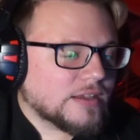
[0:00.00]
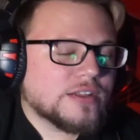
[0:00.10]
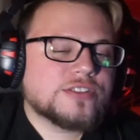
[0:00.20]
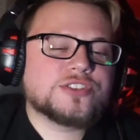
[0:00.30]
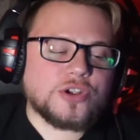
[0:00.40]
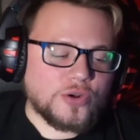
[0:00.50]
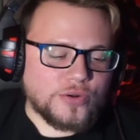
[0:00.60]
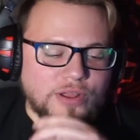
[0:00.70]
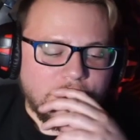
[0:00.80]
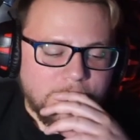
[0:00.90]

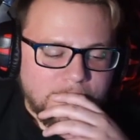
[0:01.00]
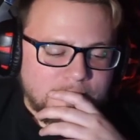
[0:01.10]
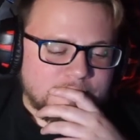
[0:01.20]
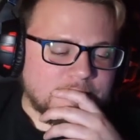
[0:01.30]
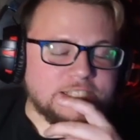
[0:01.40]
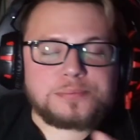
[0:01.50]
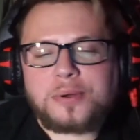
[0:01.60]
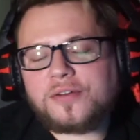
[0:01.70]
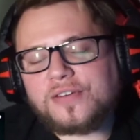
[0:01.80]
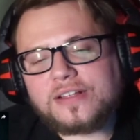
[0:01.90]
Dude, this is
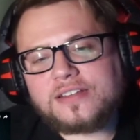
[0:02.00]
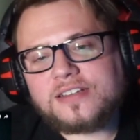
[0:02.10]
perfect.